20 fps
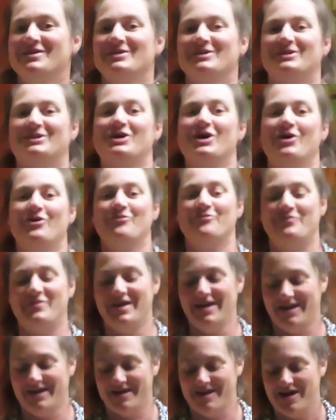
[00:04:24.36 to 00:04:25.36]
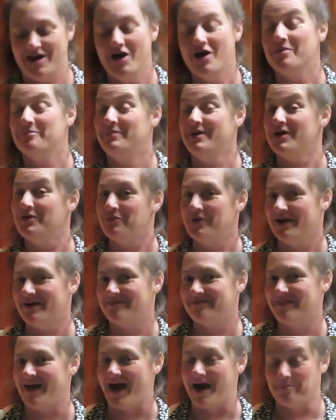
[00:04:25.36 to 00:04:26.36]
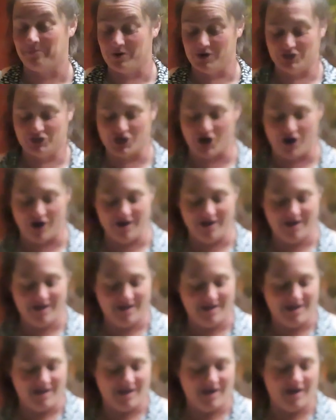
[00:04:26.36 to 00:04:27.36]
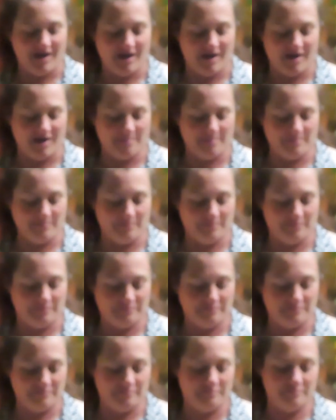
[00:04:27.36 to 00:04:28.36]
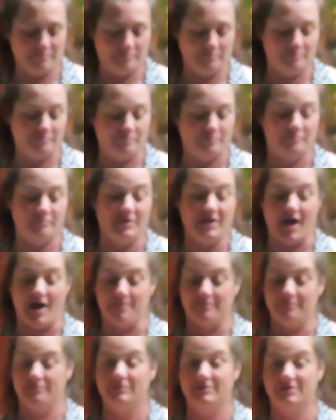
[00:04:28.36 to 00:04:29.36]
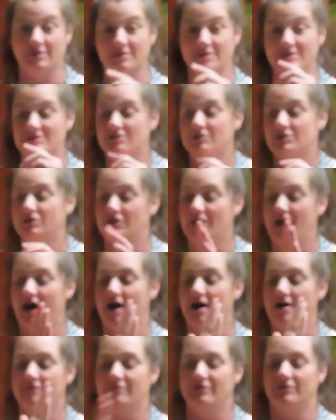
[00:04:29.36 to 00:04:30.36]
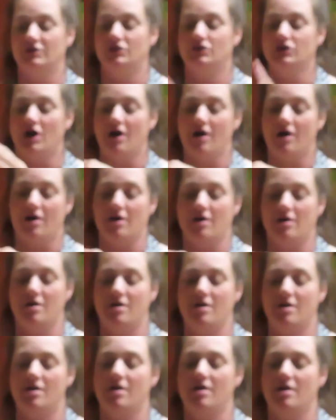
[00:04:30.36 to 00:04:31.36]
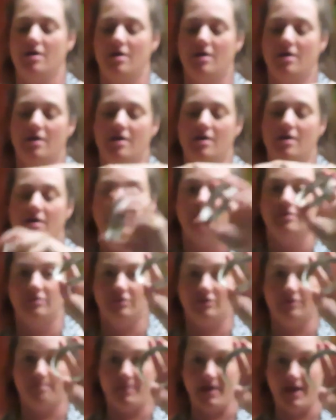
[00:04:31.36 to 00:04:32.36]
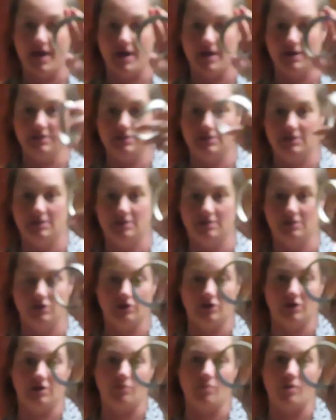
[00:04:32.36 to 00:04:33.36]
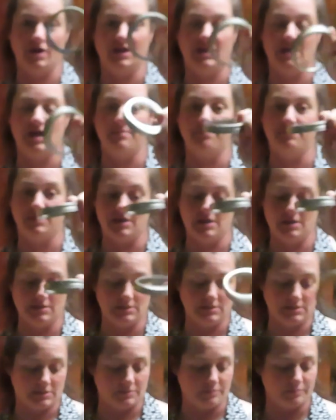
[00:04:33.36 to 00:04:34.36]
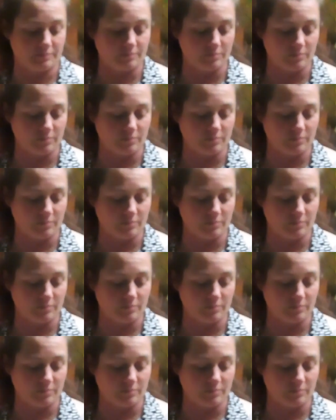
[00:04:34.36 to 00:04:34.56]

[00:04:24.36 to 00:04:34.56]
So be aware of that per jar. But yeah, so this should have the jar, the band. You're going to want to keep these.